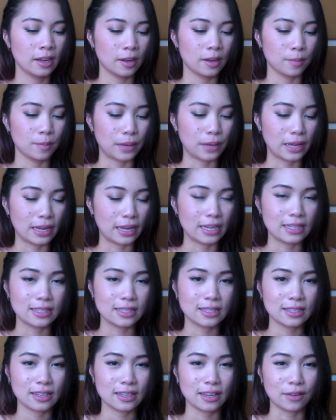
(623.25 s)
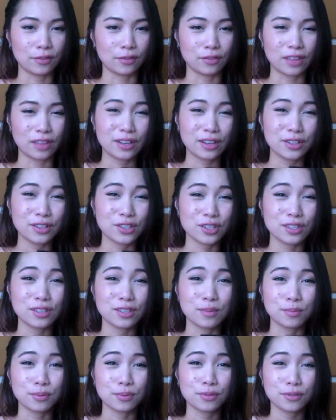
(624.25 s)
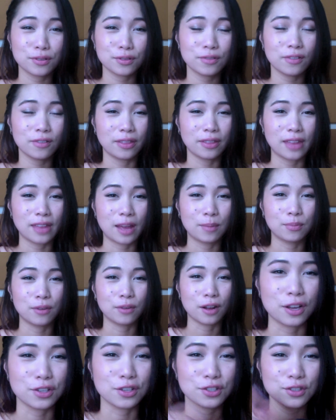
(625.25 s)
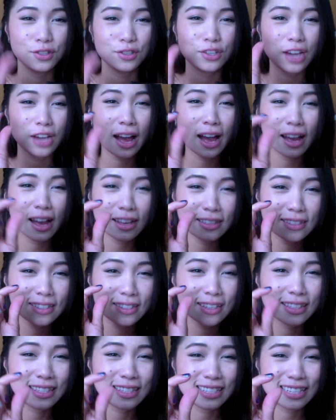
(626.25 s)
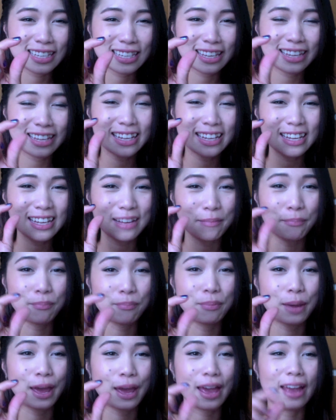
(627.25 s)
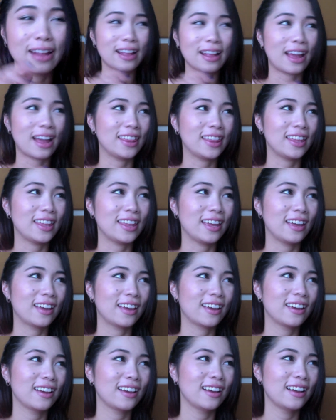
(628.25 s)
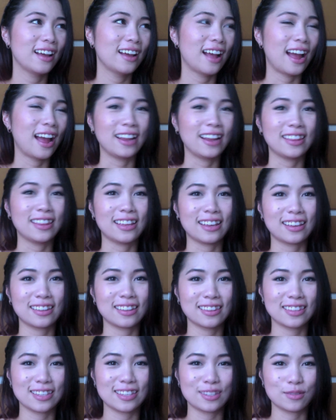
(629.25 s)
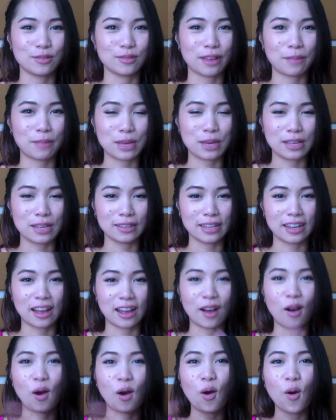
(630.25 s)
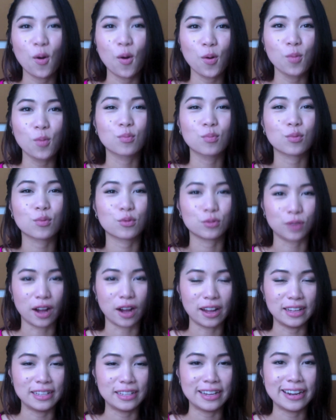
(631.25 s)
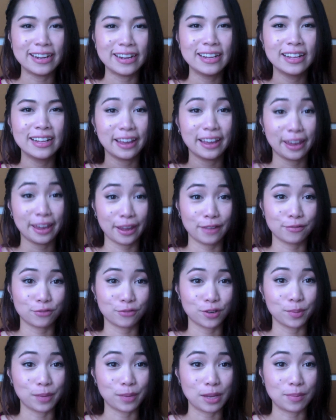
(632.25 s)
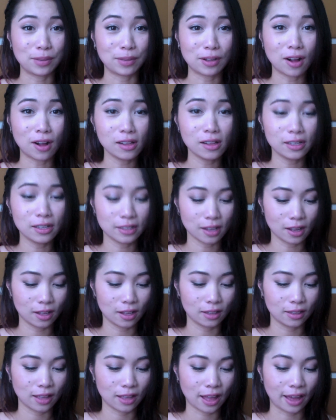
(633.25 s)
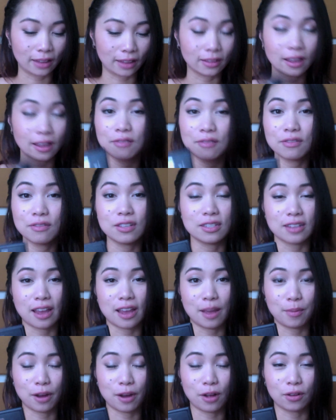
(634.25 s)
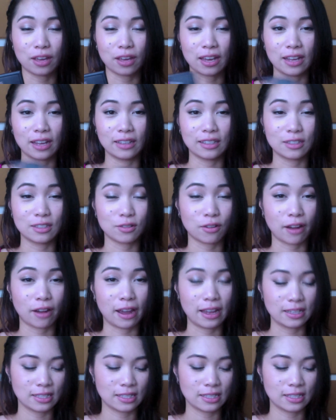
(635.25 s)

But if they could just improve on that brush just a teeny bit, I think this would be like a home run hit for me. But all in all, I love this eyebrow kit. It's great.